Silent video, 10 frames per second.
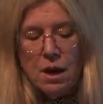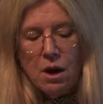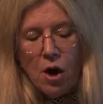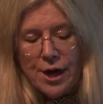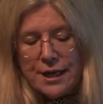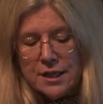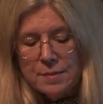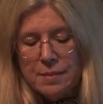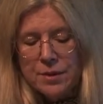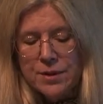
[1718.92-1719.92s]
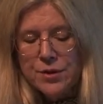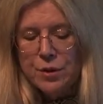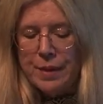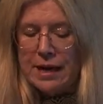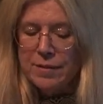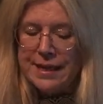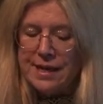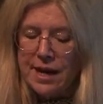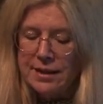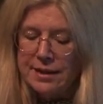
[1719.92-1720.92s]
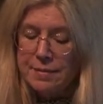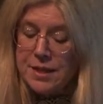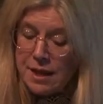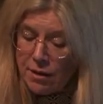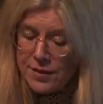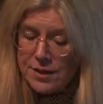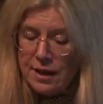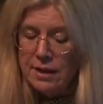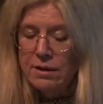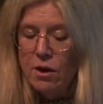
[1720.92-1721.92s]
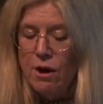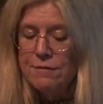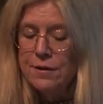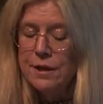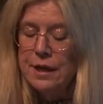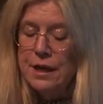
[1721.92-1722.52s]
Audience members who may or may not themselves sing offer